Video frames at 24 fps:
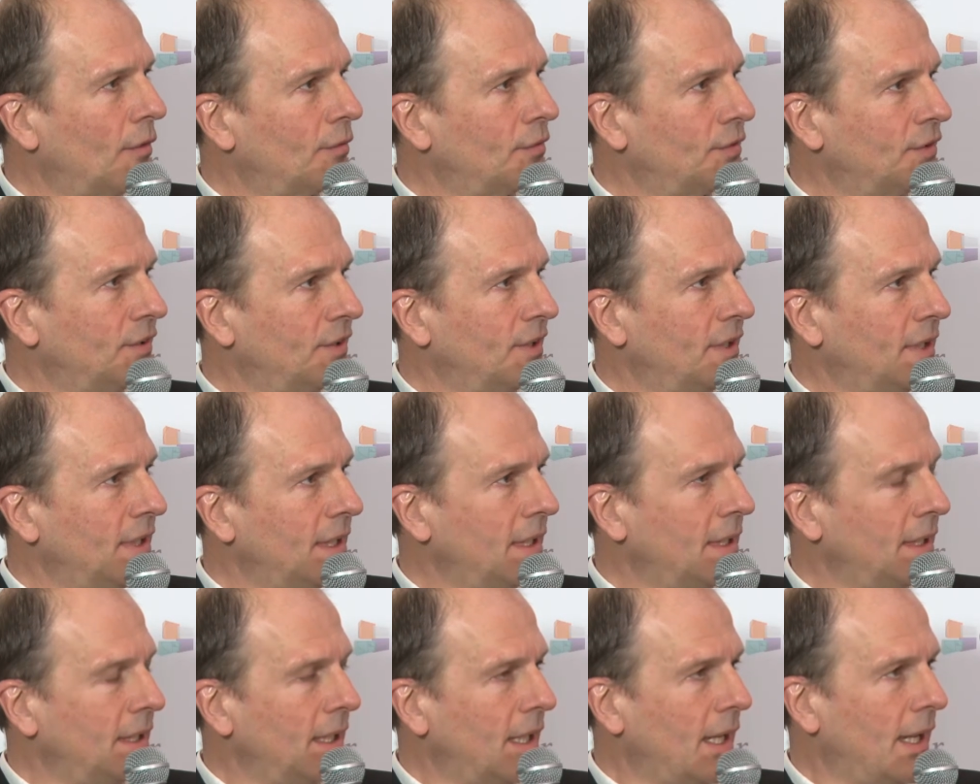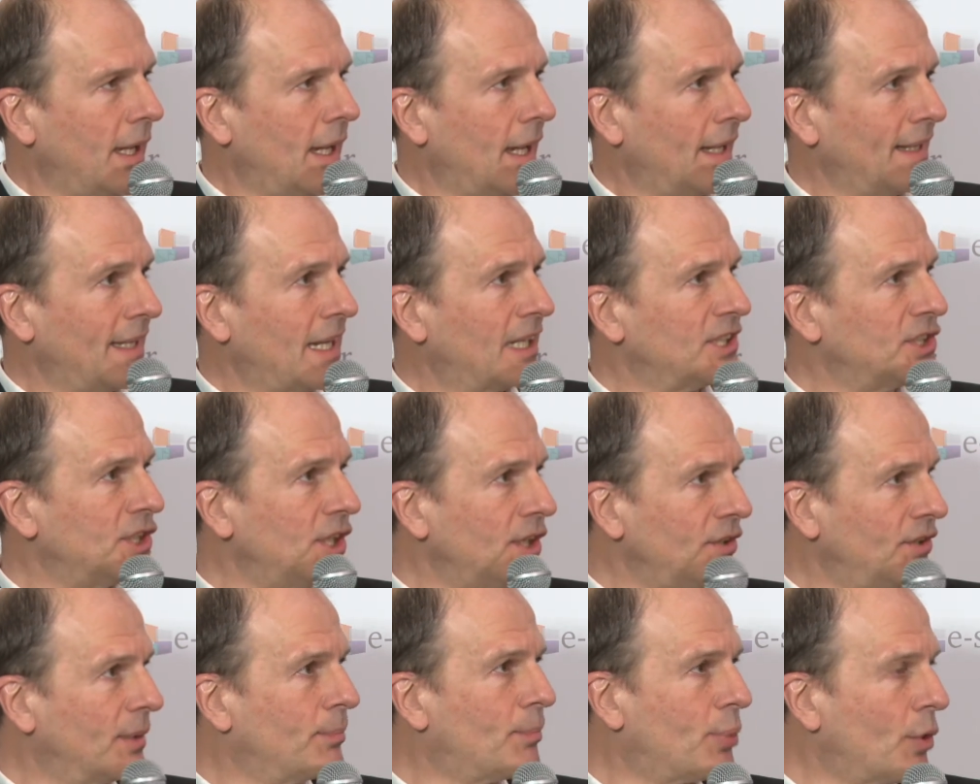of the
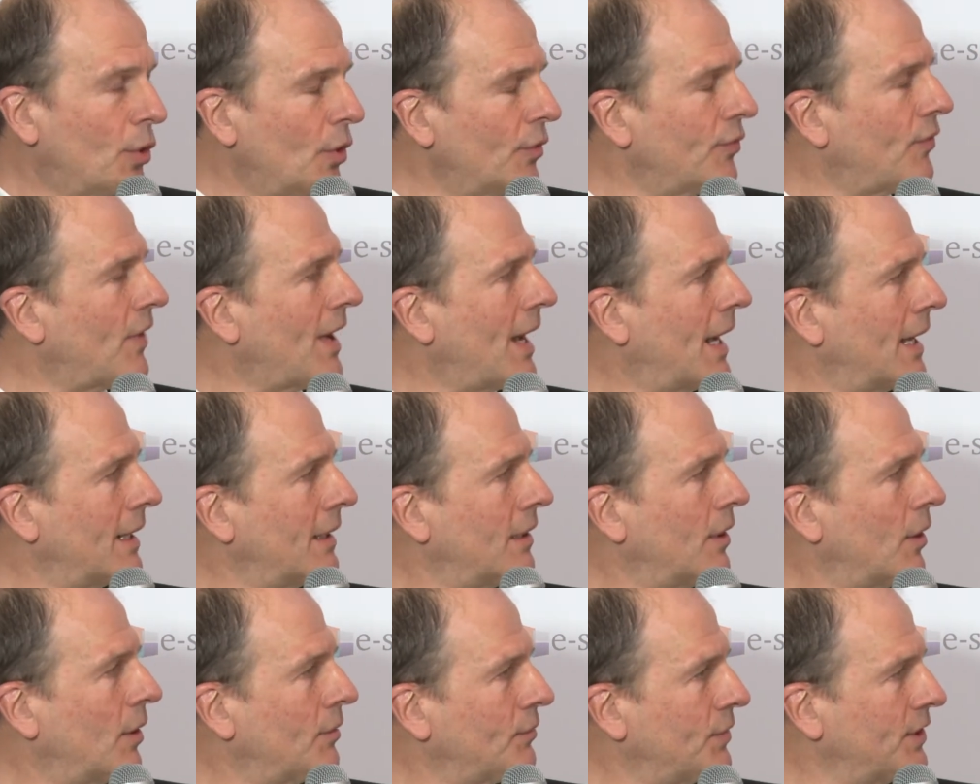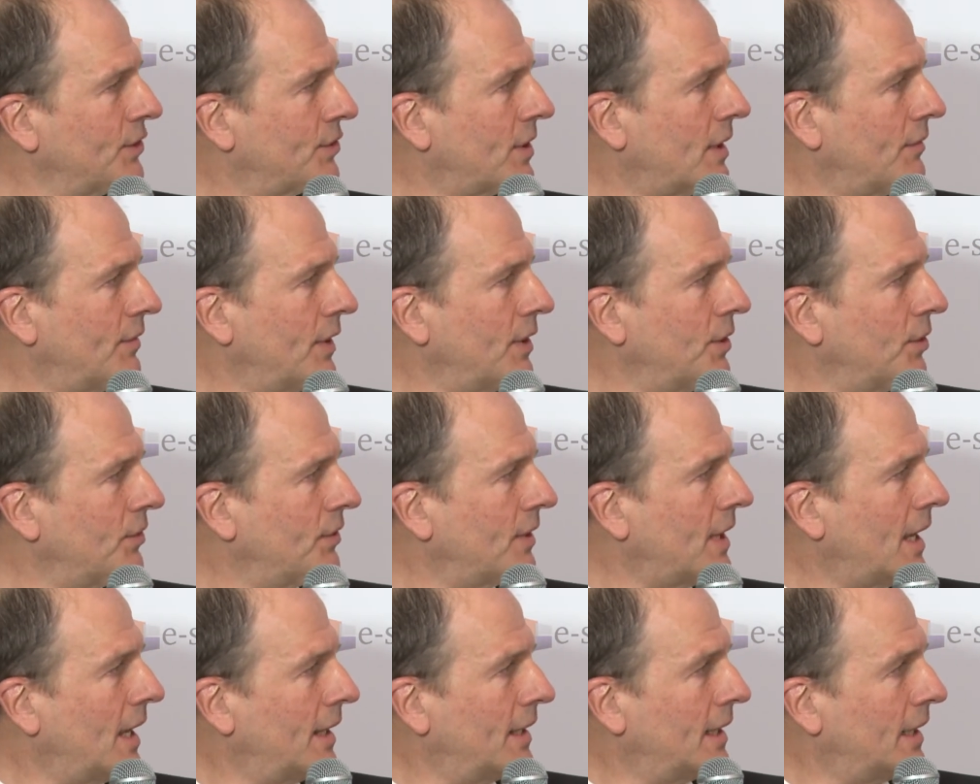analgesic profile of
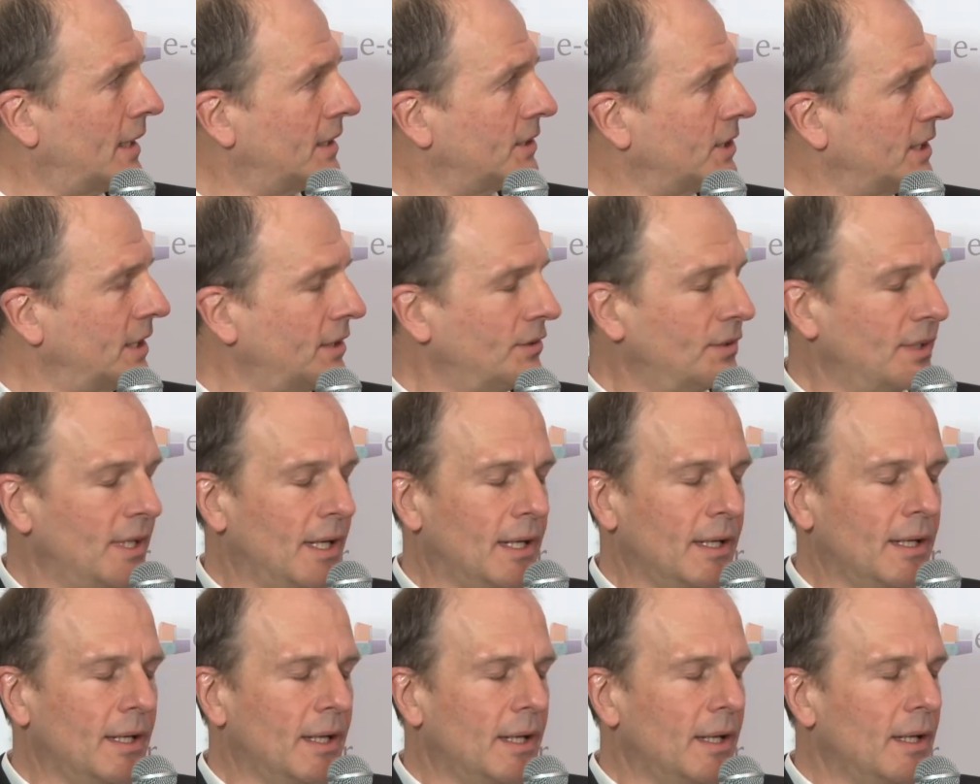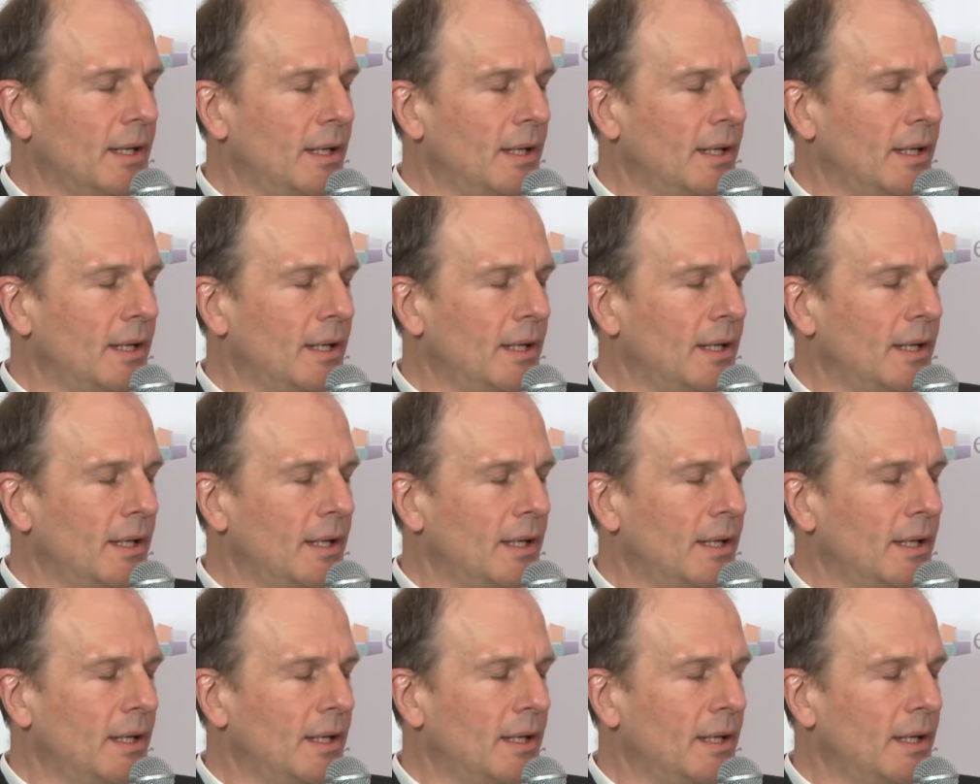intravenous analgesia